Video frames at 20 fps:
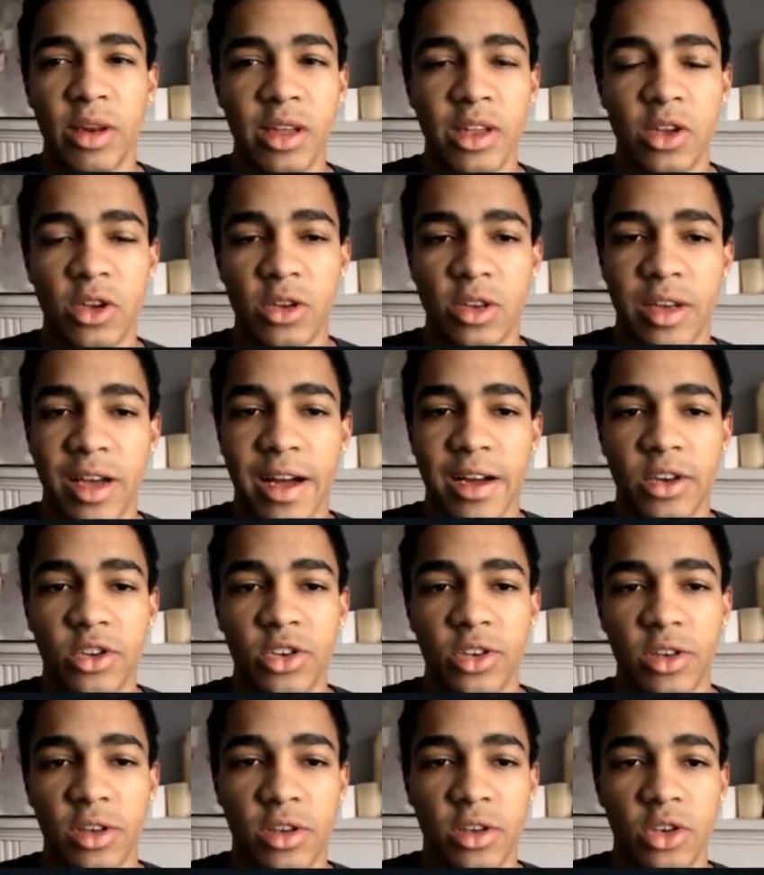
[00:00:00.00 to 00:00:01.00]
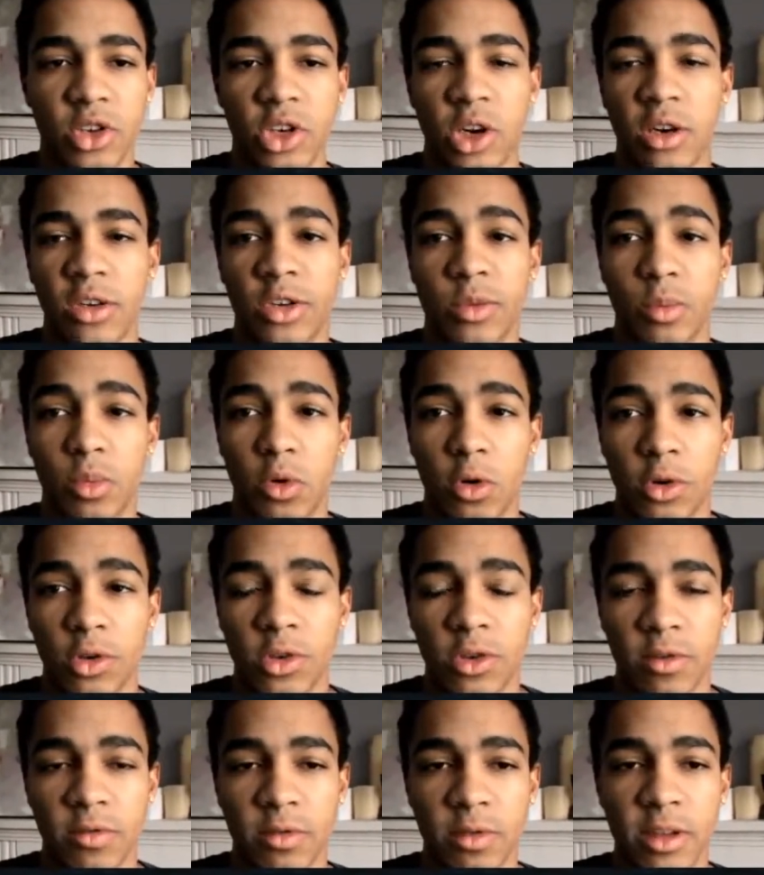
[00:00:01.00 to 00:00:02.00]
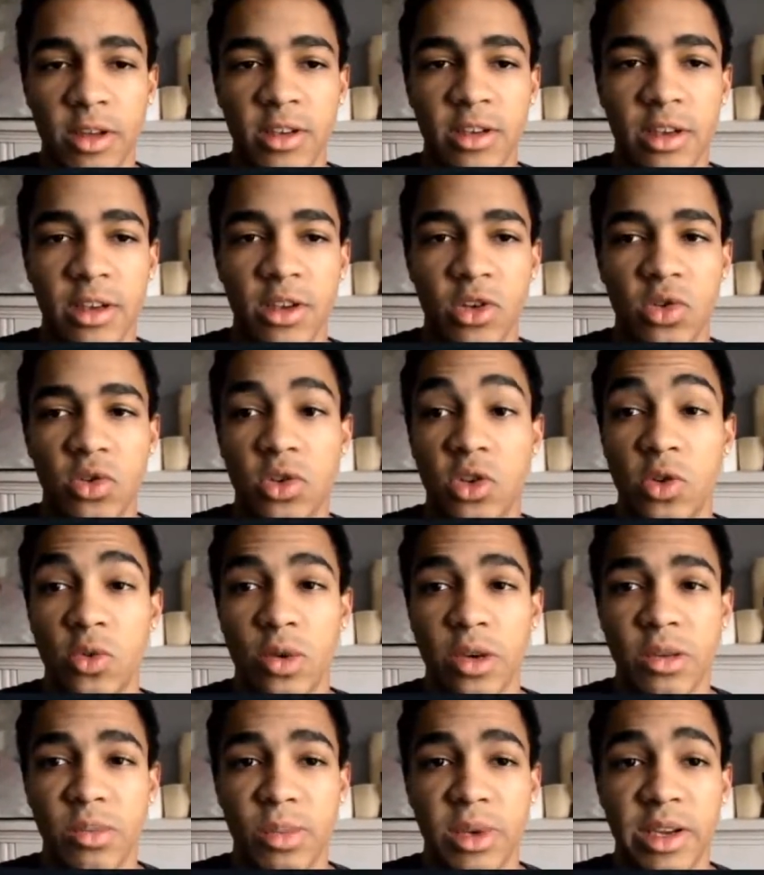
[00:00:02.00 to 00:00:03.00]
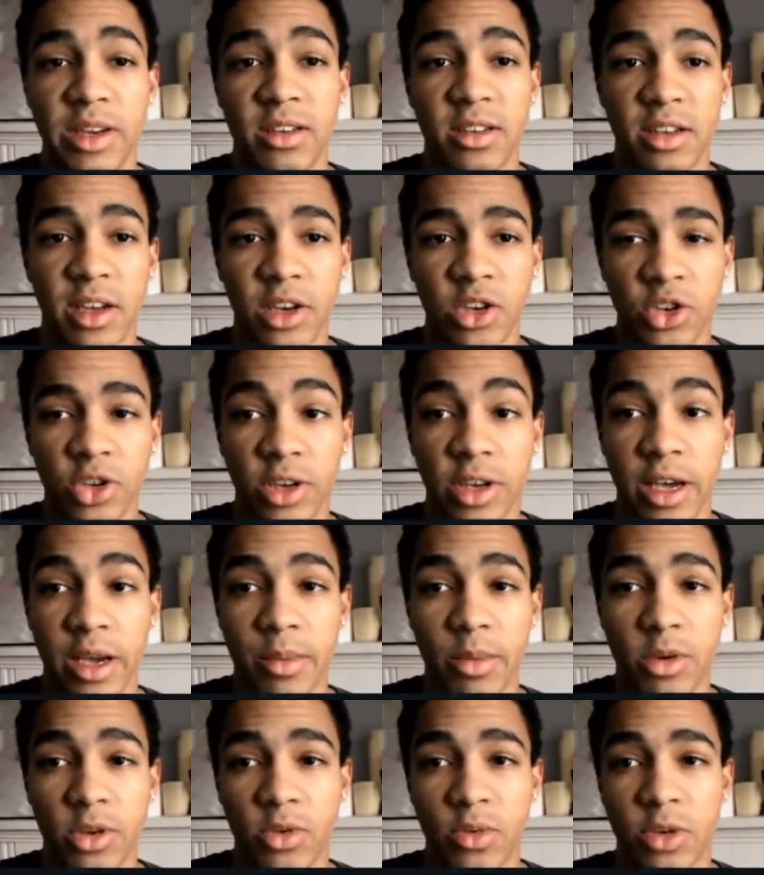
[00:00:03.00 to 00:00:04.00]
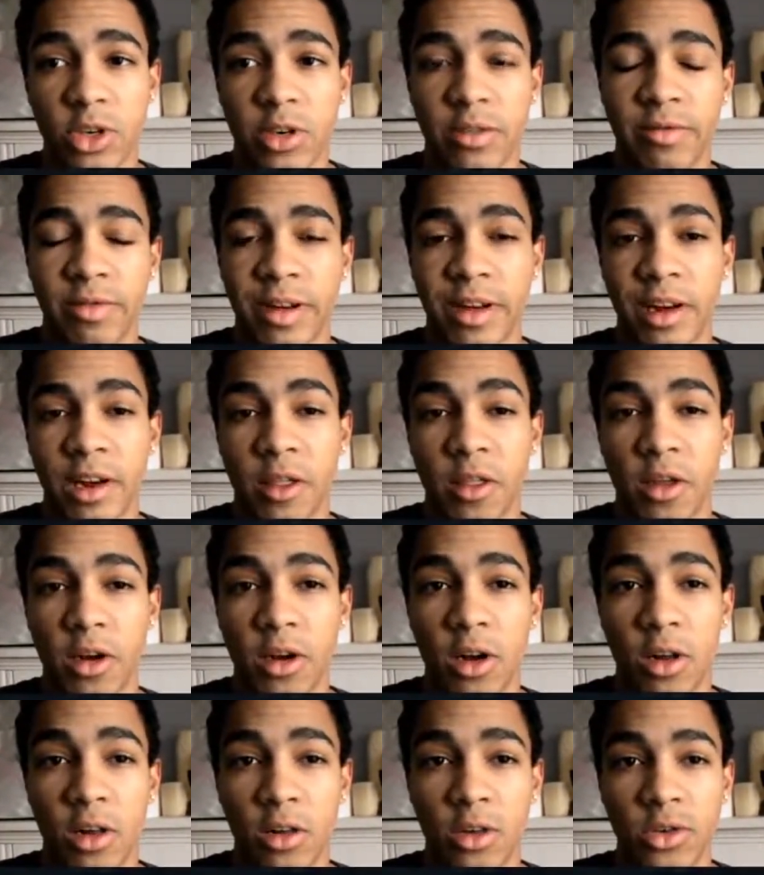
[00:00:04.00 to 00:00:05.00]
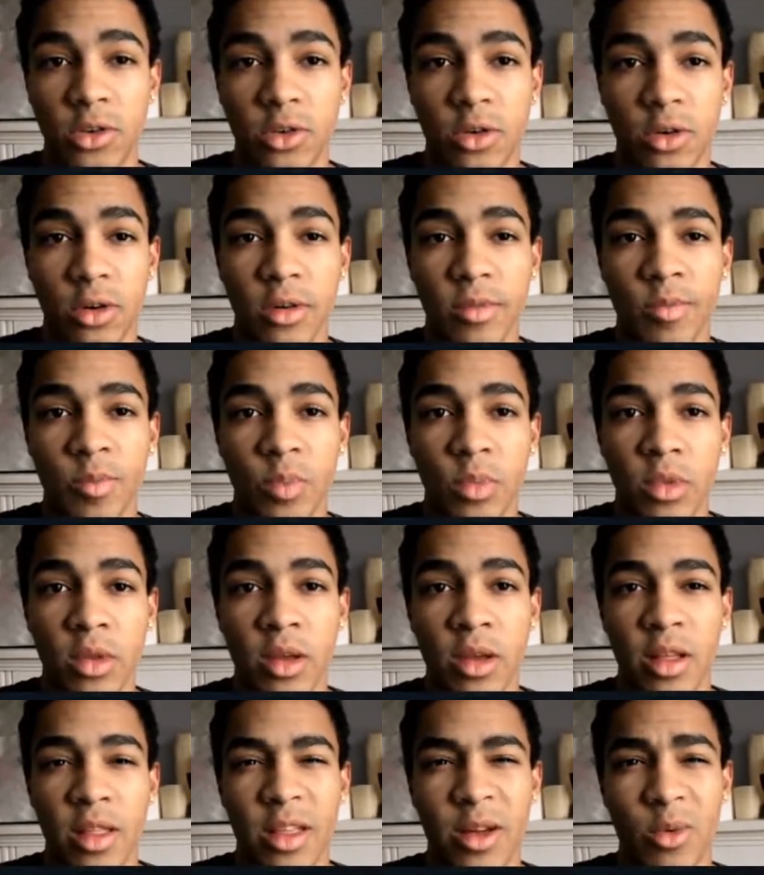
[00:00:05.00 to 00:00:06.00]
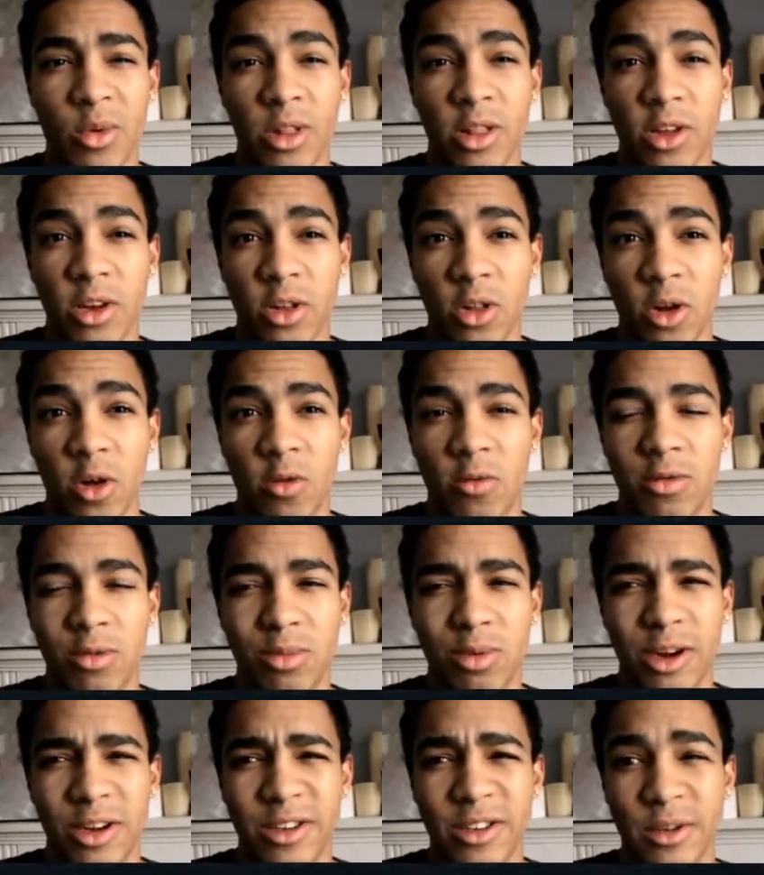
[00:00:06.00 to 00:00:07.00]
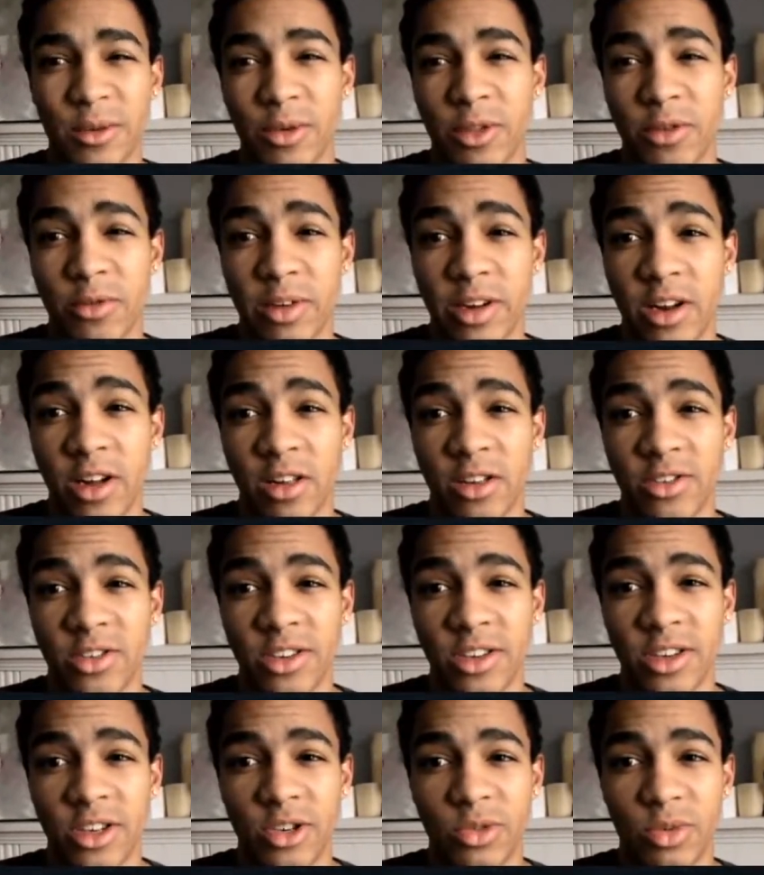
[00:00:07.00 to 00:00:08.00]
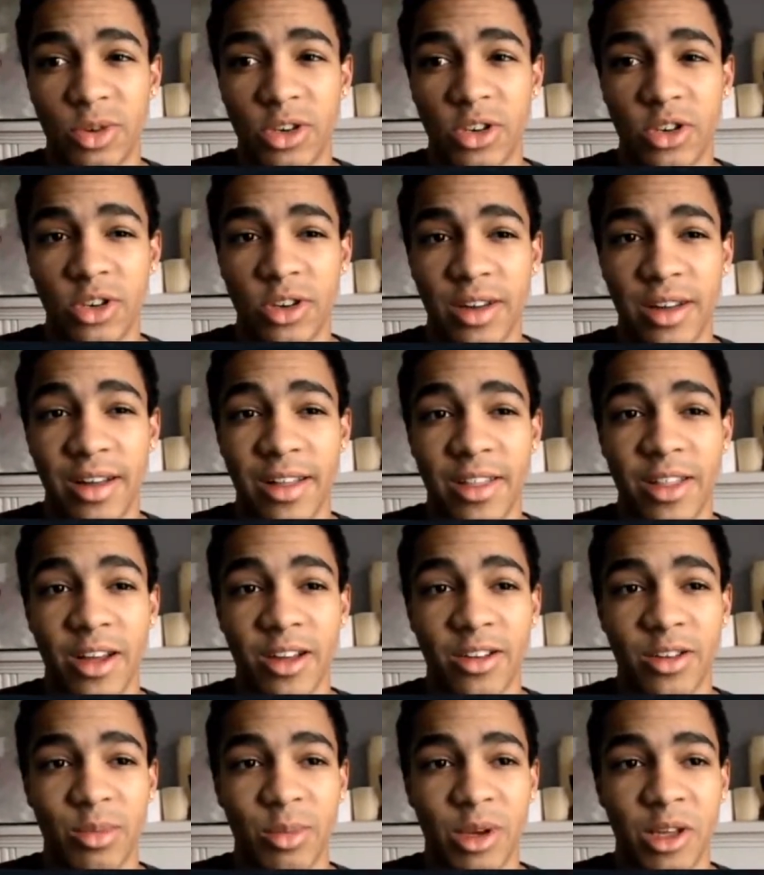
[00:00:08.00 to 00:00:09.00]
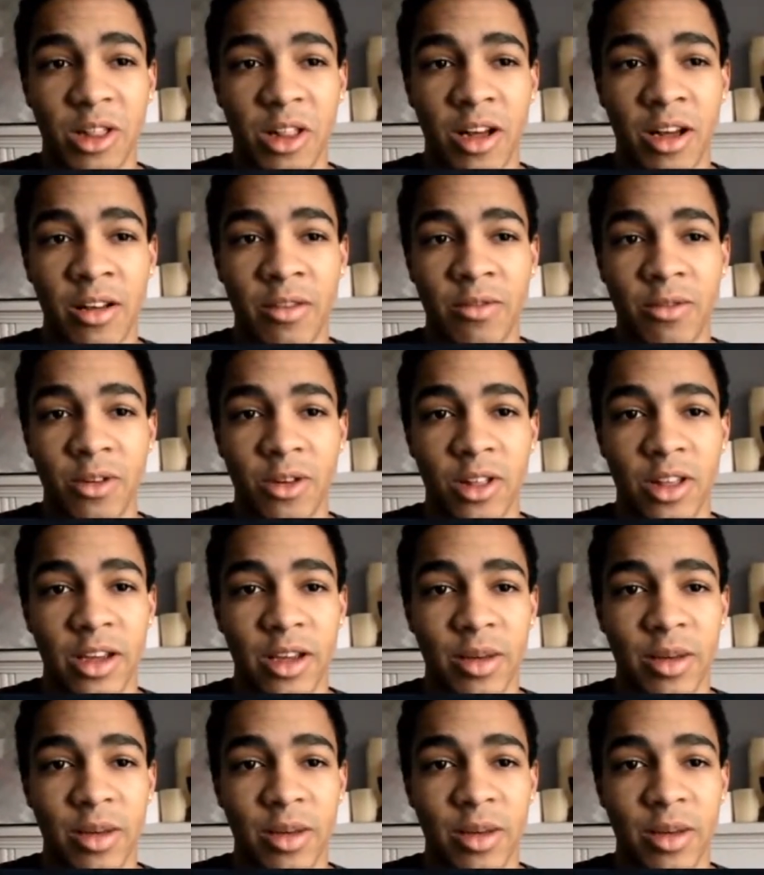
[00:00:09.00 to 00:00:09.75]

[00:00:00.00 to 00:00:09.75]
we need to attach the charging port. So for this I use USB extension cables, which I found at the dollar store. They were a little overpriced, they were $3 each, which I thought to be a lot for